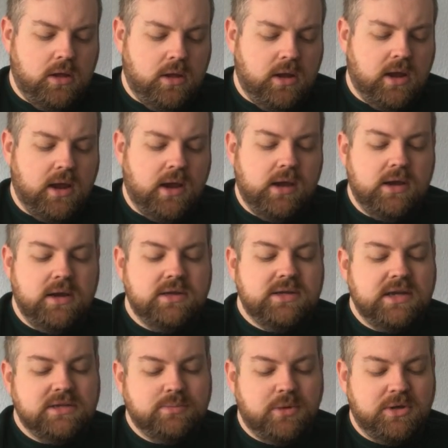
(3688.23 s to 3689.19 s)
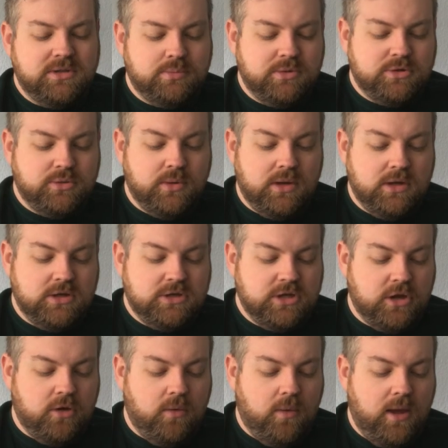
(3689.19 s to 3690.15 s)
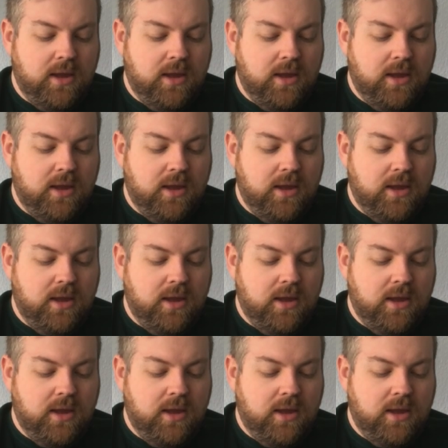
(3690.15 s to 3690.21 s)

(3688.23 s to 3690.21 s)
it takes place between the two.